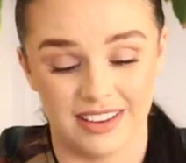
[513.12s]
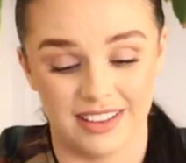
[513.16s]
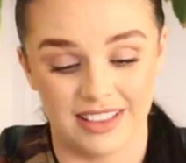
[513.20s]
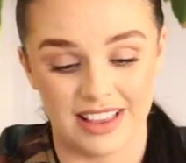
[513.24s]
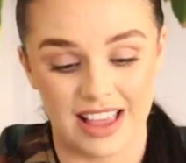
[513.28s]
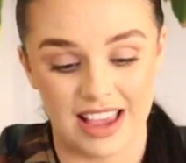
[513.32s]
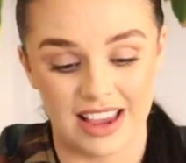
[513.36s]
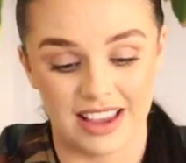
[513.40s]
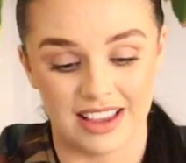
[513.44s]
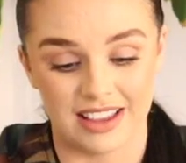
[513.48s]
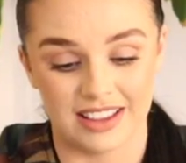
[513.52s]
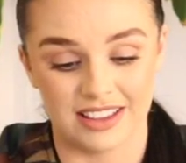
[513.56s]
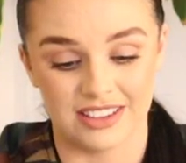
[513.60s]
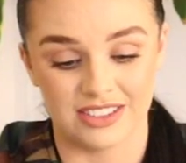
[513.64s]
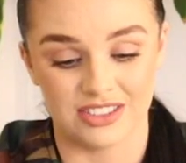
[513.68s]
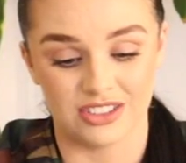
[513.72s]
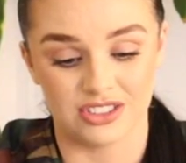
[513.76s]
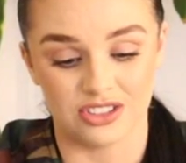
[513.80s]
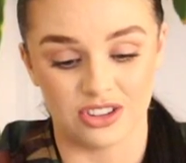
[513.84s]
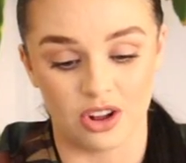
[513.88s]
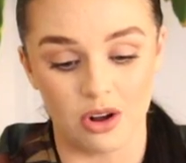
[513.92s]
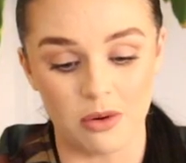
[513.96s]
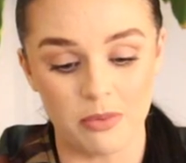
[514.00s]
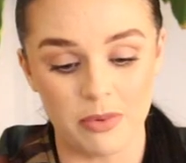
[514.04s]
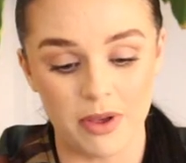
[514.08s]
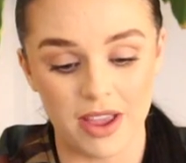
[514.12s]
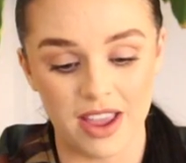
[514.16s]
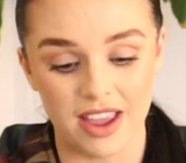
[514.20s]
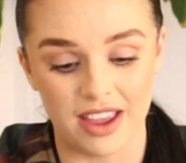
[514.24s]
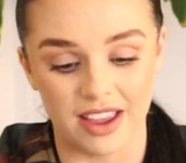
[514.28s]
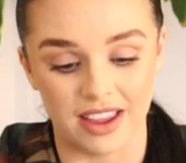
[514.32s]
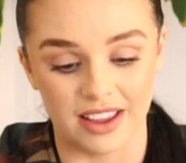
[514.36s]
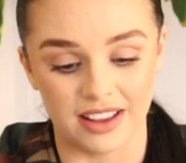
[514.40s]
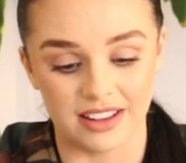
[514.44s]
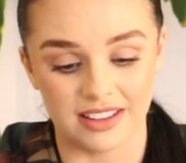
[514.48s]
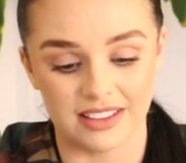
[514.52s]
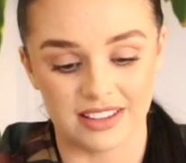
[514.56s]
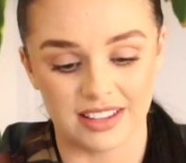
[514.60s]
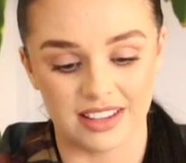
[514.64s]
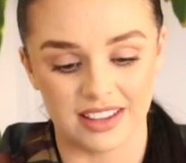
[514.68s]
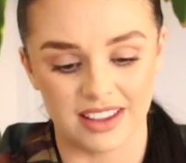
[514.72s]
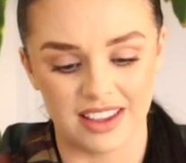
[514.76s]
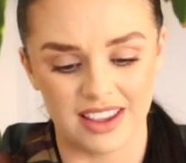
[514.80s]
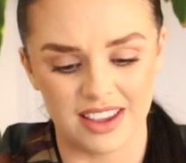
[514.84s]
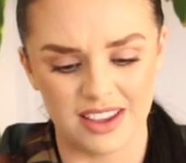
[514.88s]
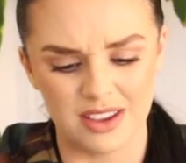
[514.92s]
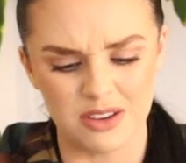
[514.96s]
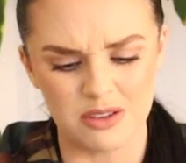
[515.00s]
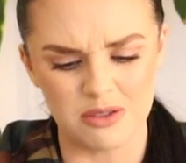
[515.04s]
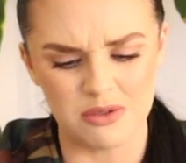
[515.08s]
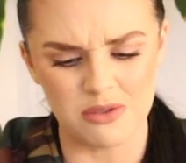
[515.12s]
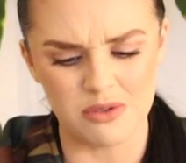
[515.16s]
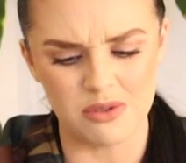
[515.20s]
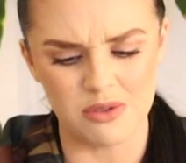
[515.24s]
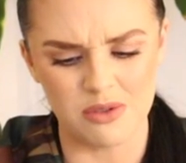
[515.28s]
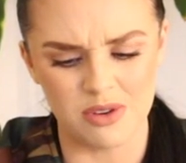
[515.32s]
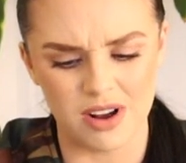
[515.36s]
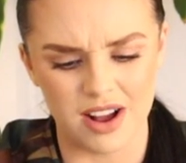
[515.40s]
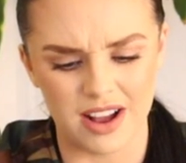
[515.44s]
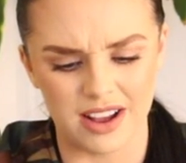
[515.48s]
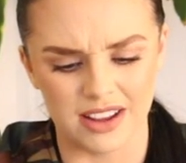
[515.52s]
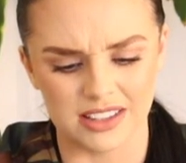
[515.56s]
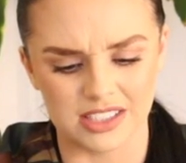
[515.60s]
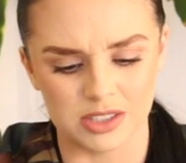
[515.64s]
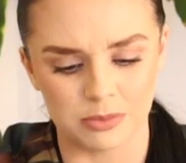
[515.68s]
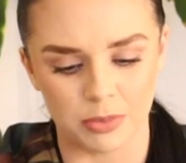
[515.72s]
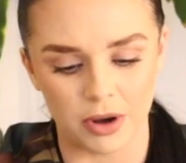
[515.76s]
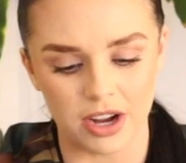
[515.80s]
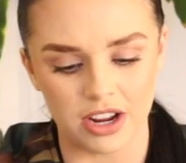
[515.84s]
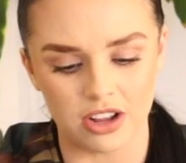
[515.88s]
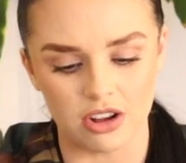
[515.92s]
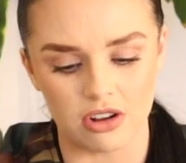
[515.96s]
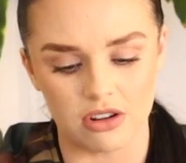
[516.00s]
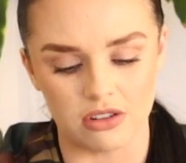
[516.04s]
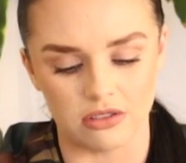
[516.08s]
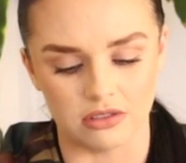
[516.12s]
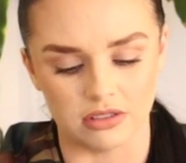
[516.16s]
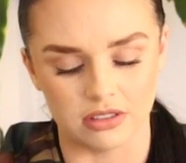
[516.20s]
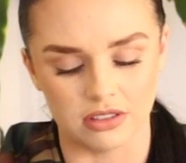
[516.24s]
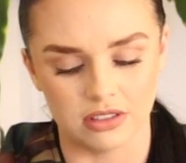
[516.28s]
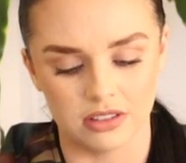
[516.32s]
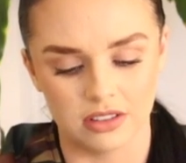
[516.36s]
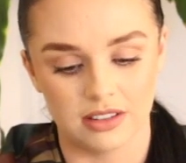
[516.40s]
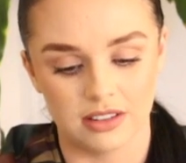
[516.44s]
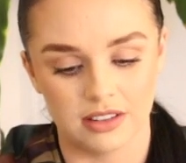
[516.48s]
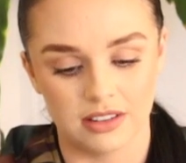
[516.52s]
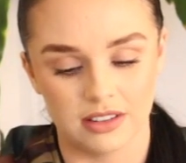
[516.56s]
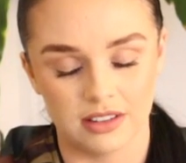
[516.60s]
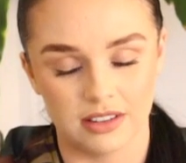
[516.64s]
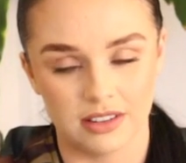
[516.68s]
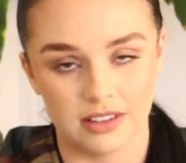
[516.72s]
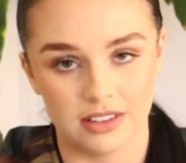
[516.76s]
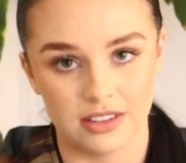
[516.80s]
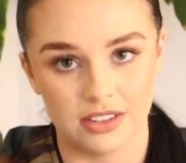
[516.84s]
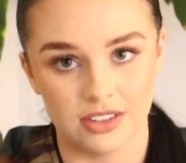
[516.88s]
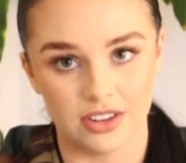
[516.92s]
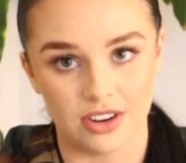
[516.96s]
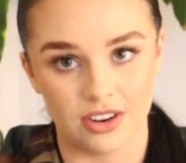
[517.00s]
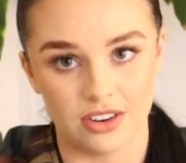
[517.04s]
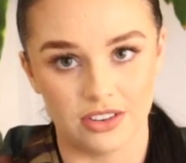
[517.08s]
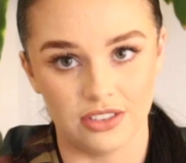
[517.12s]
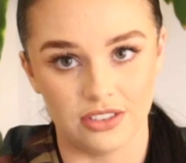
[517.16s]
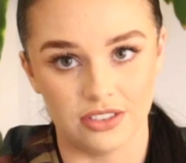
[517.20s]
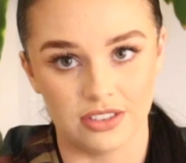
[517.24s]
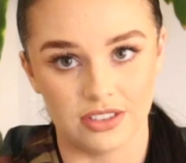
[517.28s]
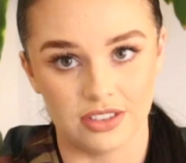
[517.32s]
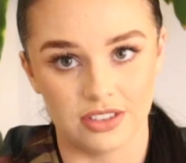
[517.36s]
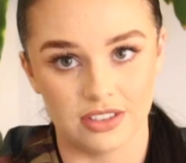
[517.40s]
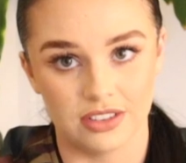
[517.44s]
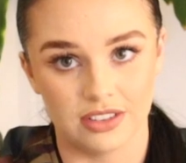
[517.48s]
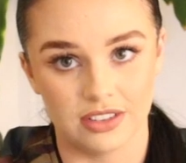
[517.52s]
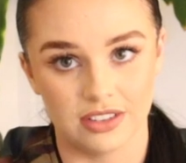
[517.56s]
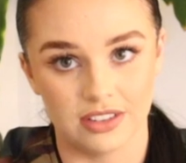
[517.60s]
Like, stop it. Ew, Sprinkle, don't.